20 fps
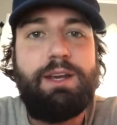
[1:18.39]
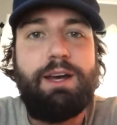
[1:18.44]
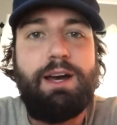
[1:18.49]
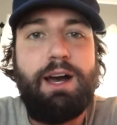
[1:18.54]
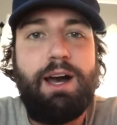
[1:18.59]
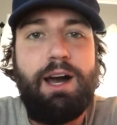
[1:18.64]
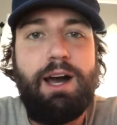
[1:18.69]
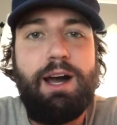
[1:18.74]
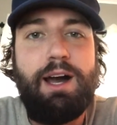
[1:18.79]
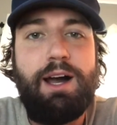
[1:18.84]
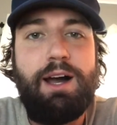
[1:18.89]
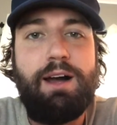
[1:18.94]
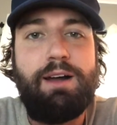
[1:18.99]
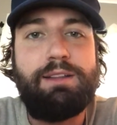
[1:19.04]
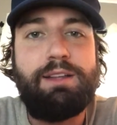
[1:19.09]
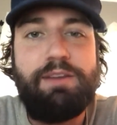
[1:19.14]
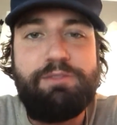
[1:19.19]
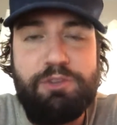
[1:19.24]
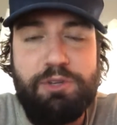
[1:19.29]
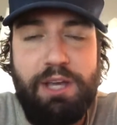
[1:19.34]

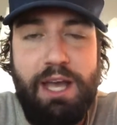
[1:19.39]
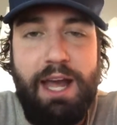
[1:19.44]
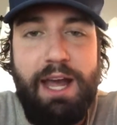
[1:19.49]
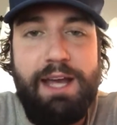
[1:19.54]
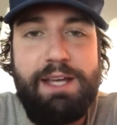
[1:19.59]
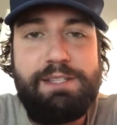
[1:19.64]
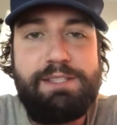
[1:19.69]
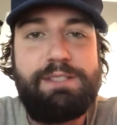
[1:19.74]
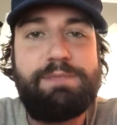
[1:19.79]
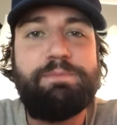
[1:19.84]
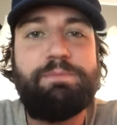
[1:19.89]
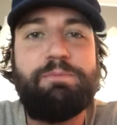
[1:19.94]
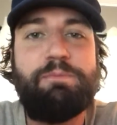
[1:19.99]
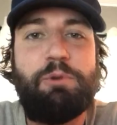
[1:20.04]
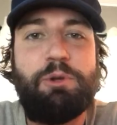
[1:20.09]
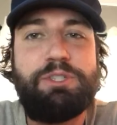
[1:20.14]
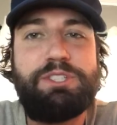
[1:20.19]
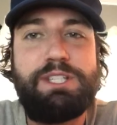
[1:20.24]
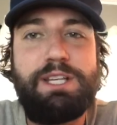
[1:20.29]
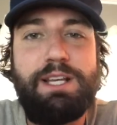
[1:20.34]
Love you guys.
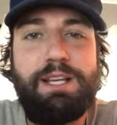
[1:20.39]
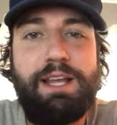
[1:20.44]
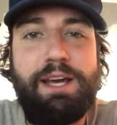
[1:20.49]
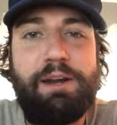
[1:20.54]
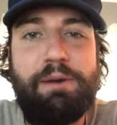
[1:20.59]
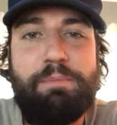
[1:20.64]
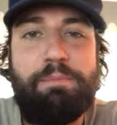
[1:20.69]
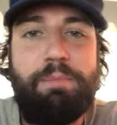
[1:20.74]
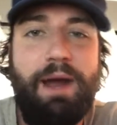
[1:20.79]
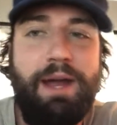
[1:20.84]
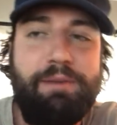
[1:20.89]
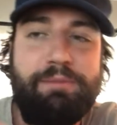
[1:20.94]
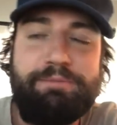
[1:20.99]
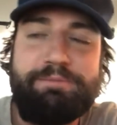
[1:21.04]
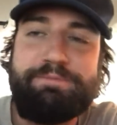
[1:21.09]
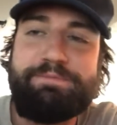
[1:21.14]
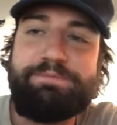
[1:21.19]
We'll see you later. Bye.